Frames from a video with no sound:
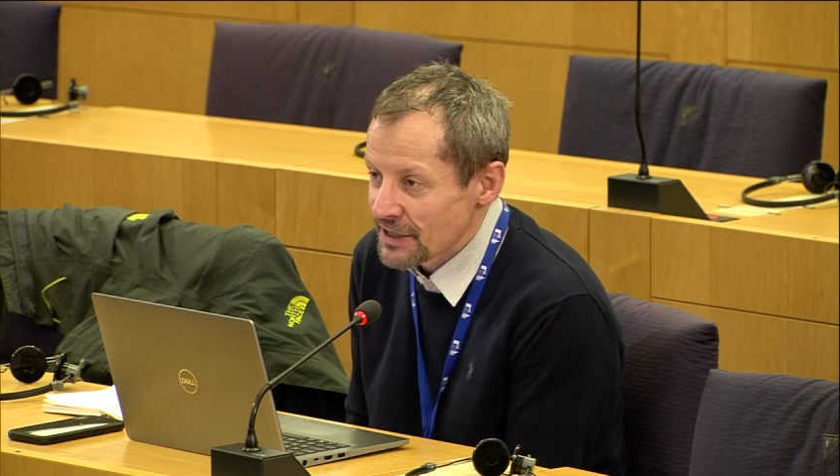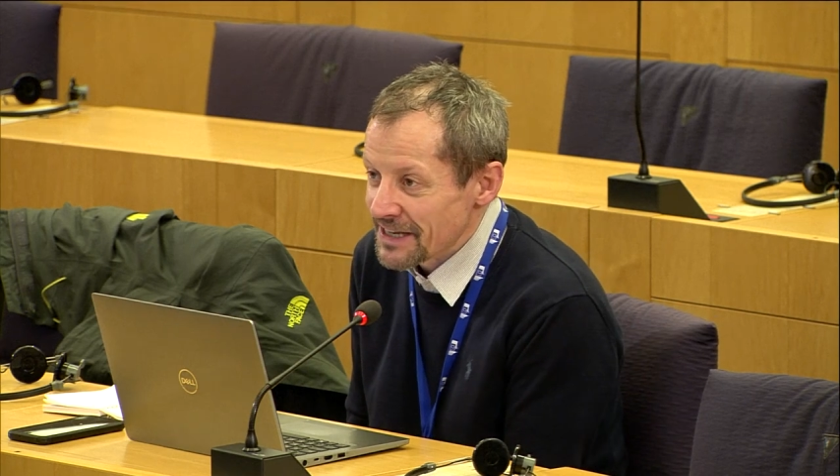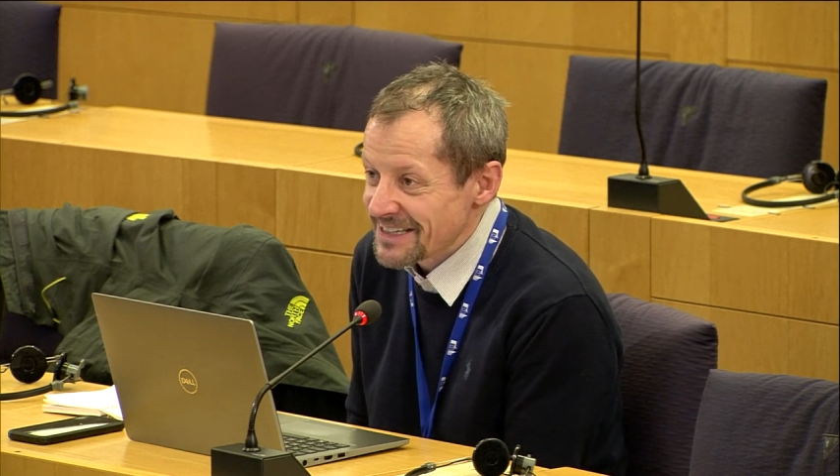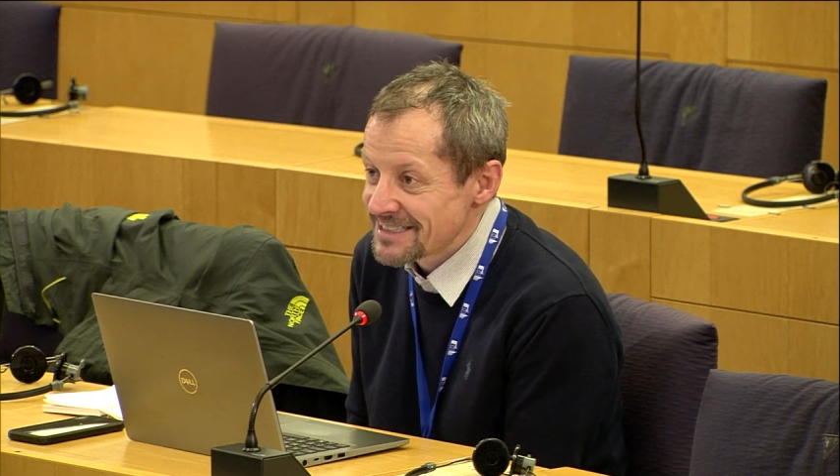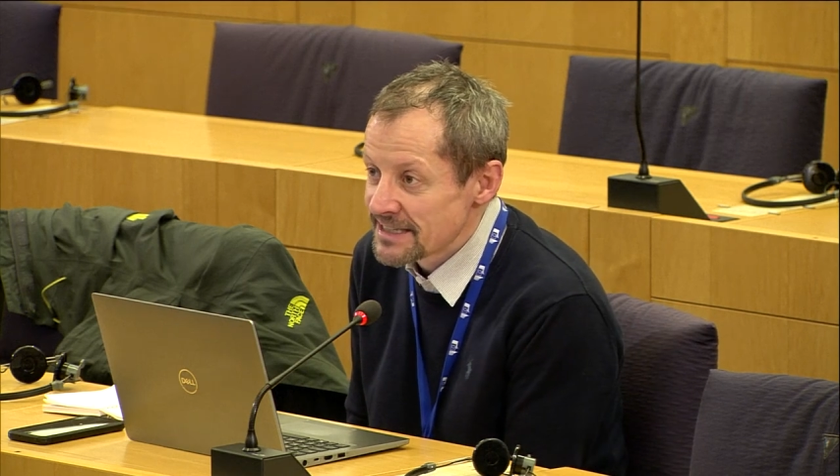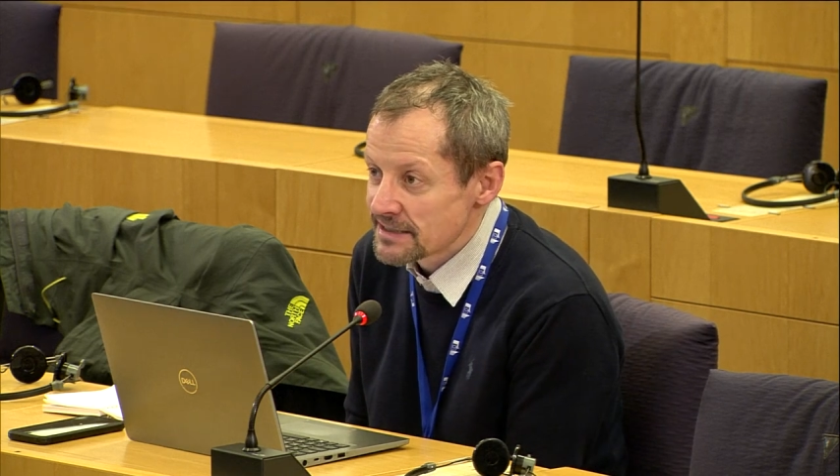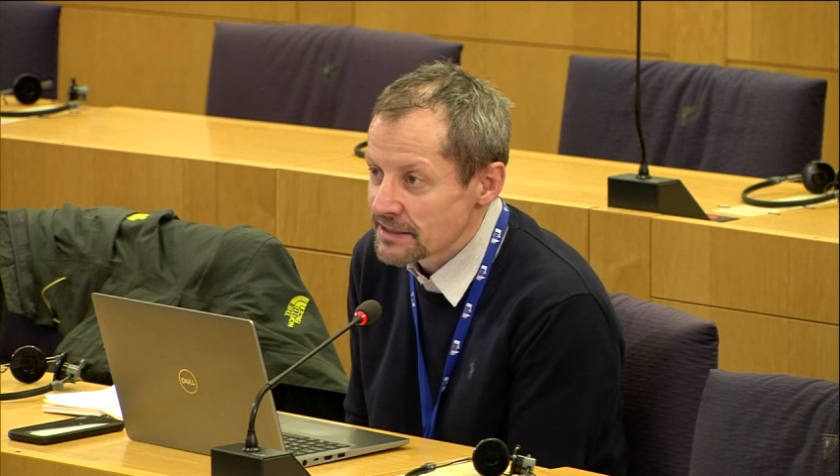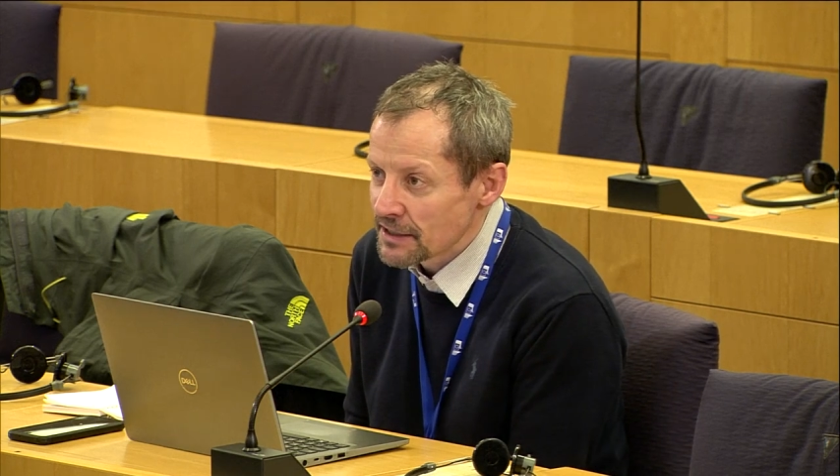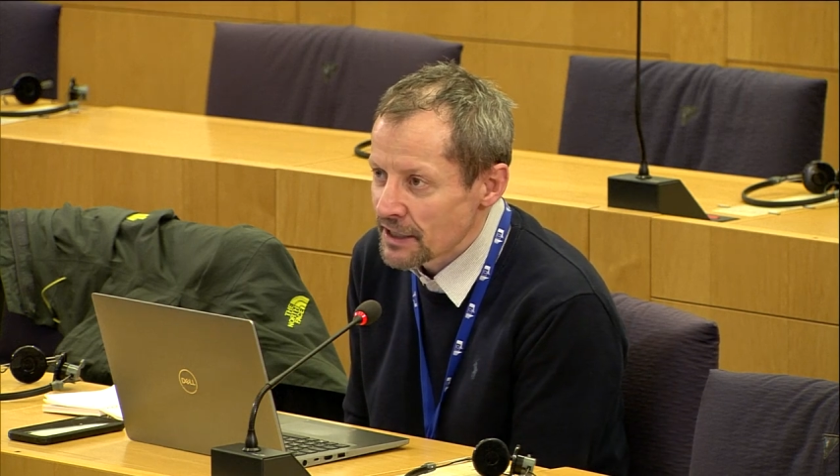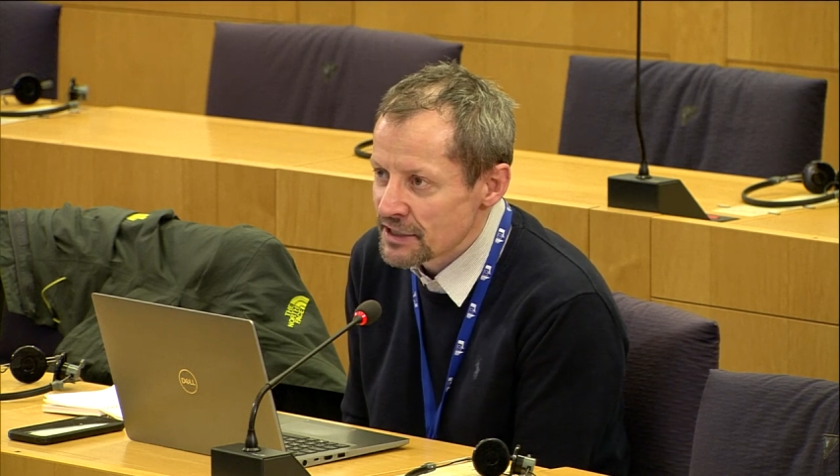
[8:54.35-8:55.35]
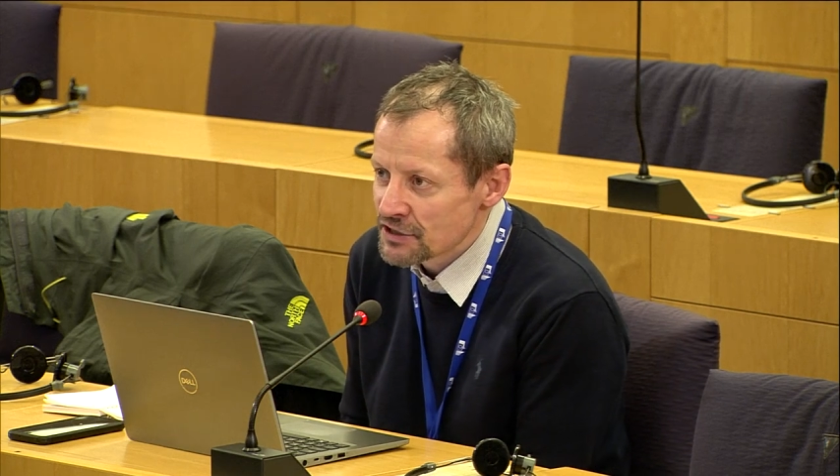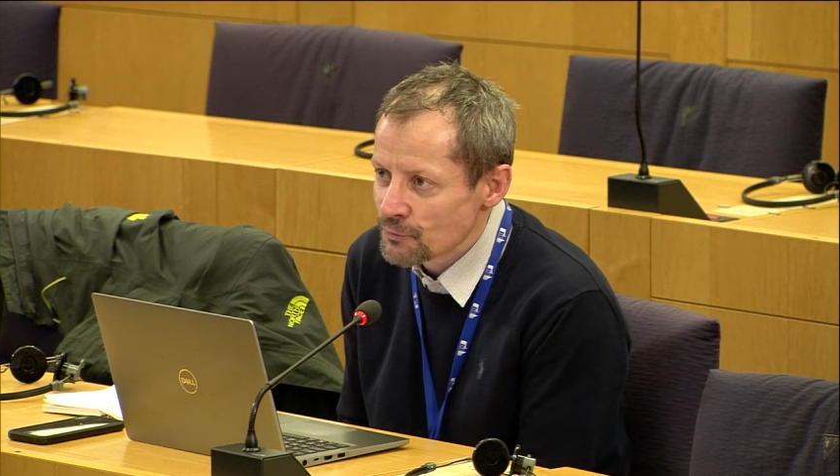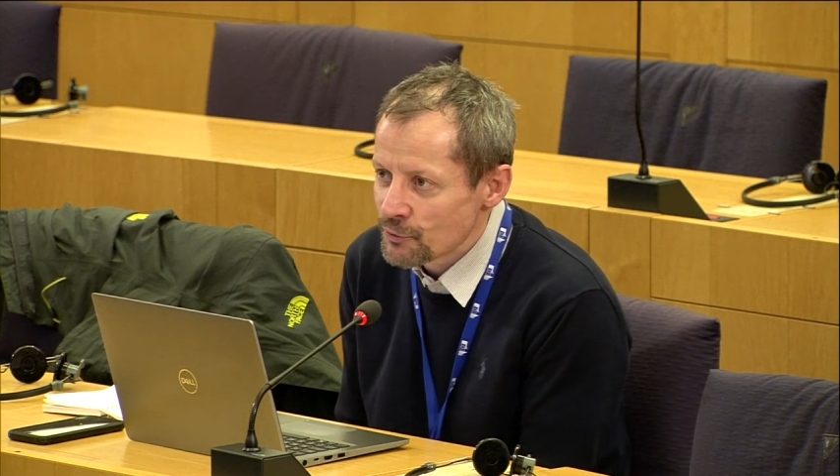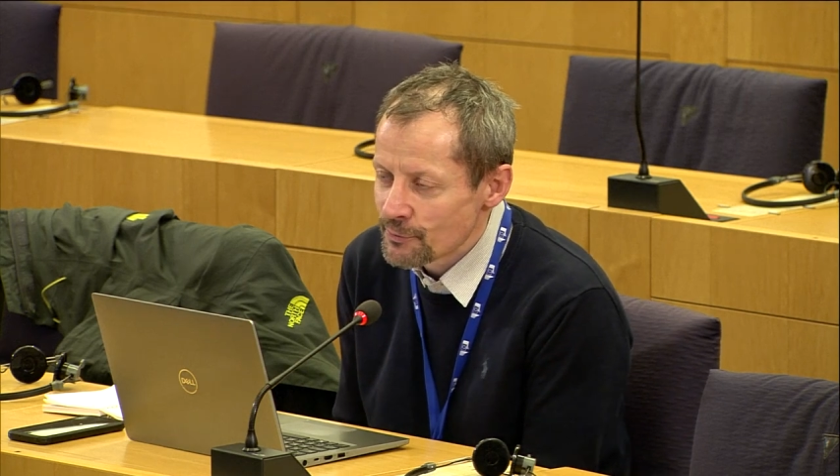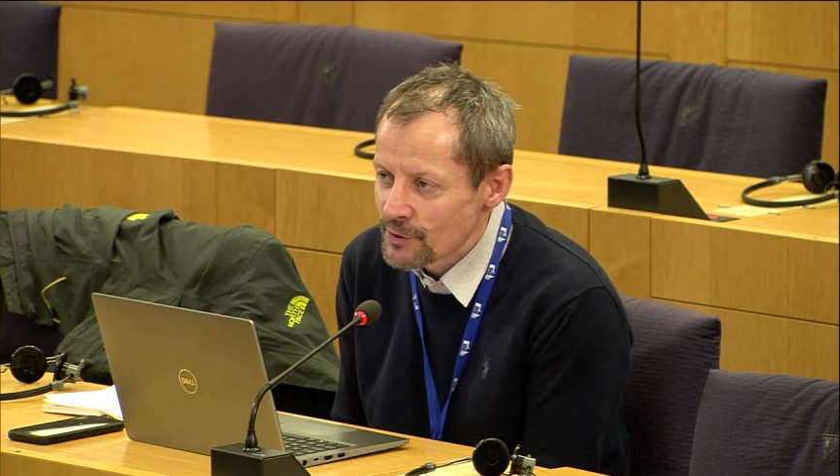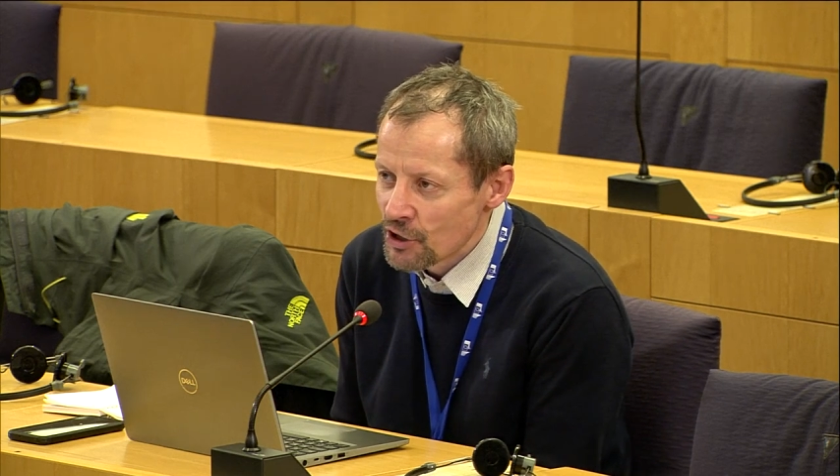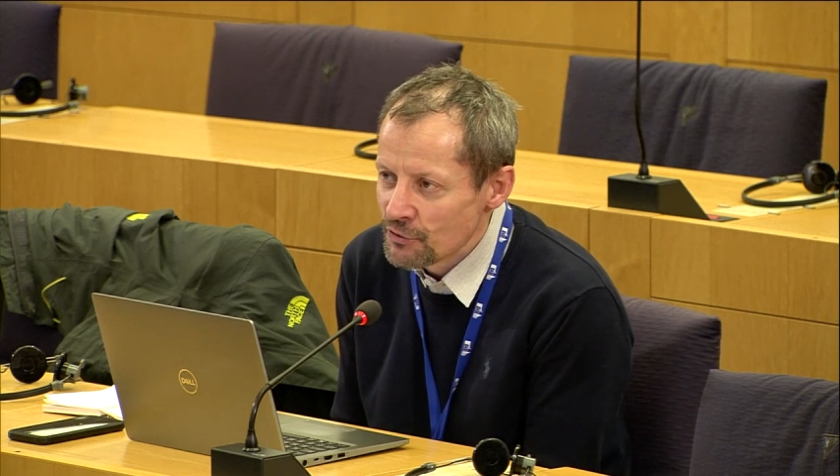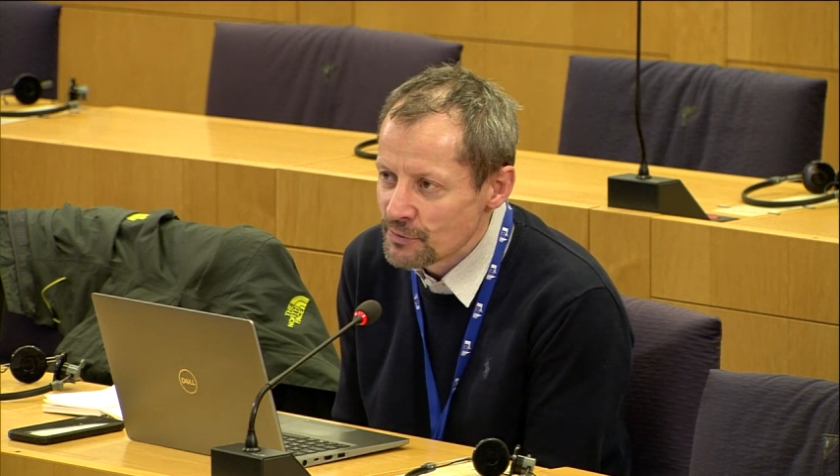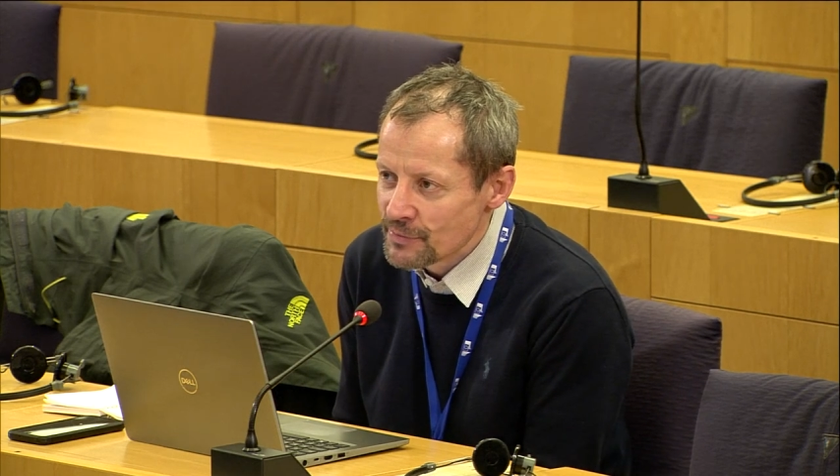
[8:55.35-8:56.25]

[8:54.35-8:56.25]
existing case and would only